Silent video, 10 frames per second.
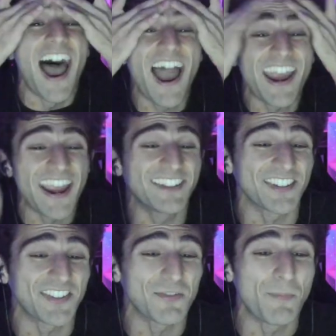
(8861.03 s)
I hate to
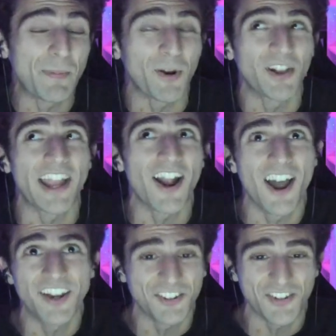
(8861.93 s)
see when people are like, oh,
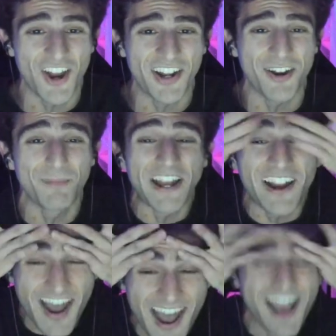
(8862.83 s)
I just got here. I'm like,
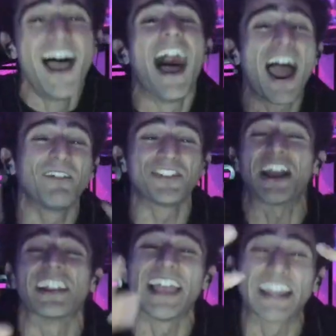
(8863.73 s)
oh, I wish I
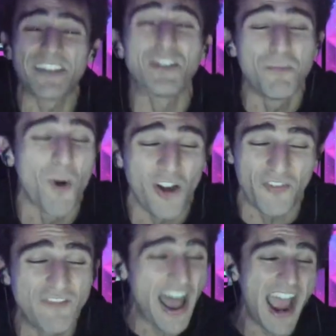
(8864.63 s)
could like give you more of
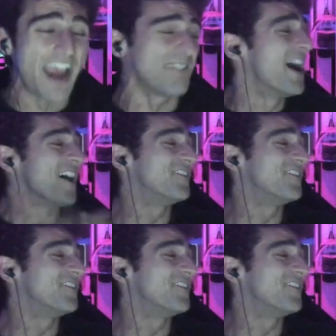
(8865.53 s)
a vibe.